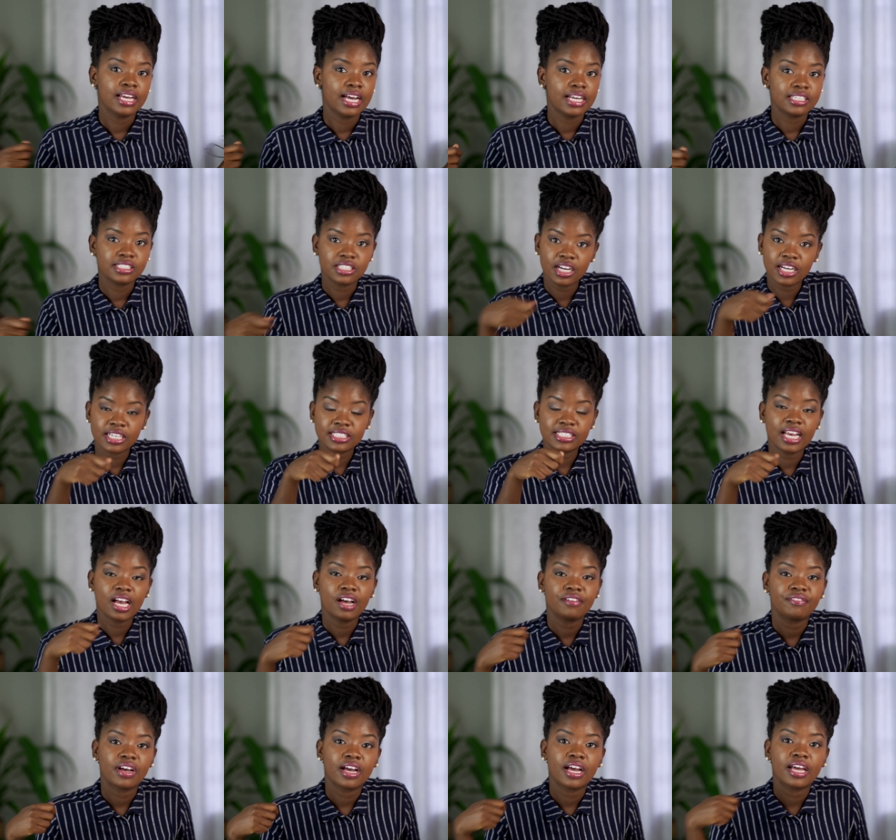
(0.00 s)
As long as you
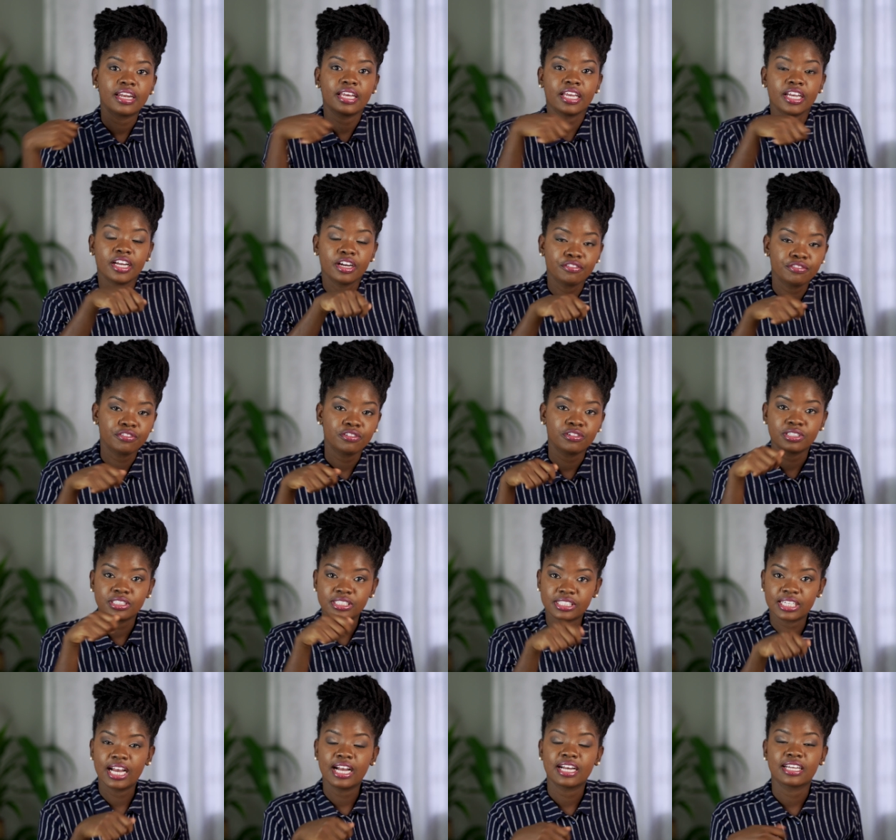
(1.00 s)
have an earphone
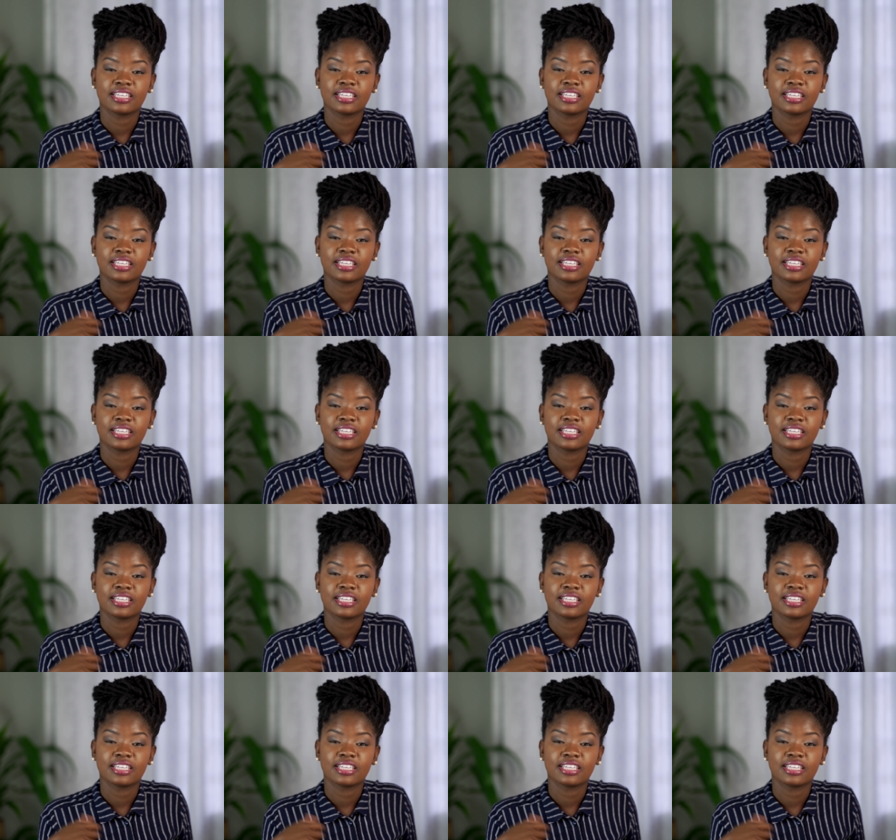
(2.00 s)
jack,